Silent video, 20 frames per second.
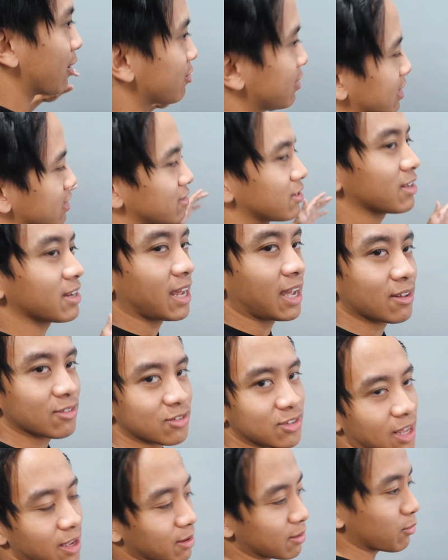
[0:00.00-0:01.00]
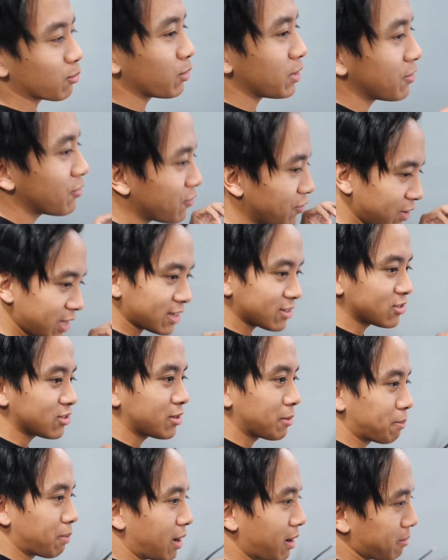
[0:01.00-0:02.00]
I would like to announce that we
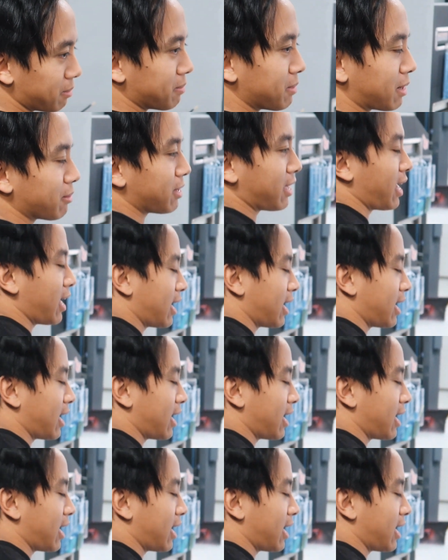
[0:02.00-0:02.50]
fixed the problem that we